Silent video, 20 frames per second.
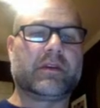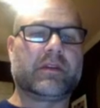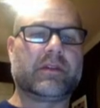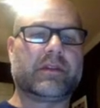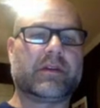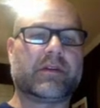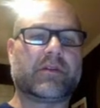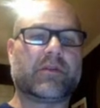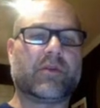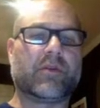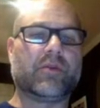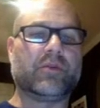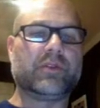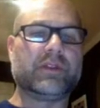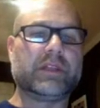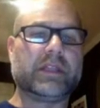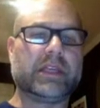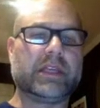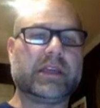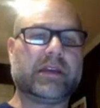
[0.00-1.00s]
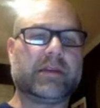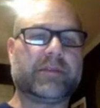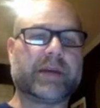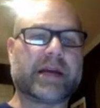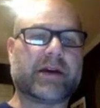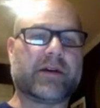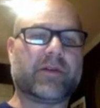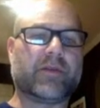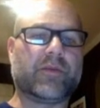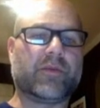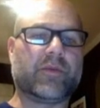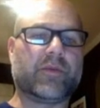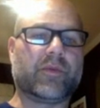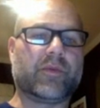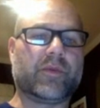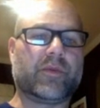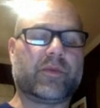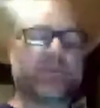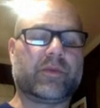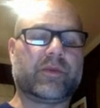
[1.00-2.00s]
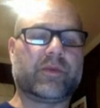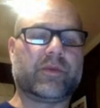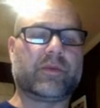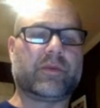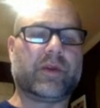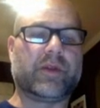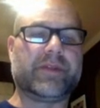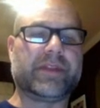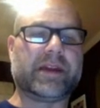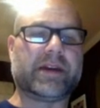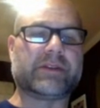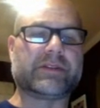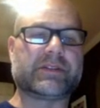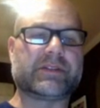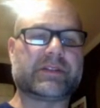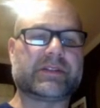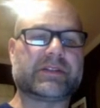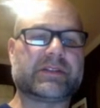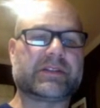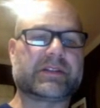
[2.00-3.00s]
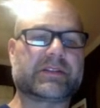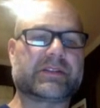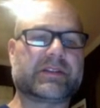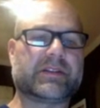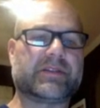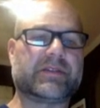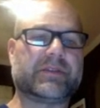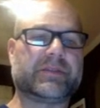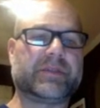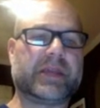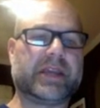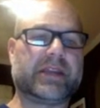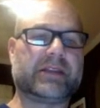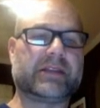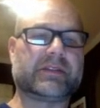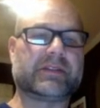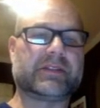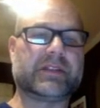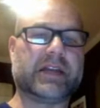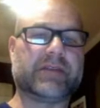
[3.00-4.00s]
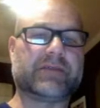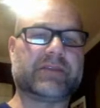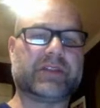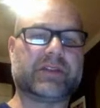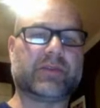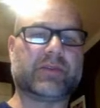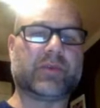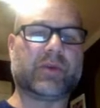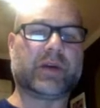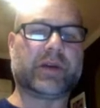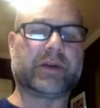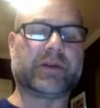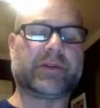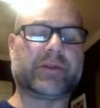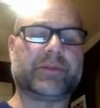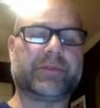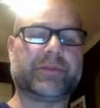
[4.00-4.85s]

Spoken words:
There are only about 1,600 pandas left in the wild.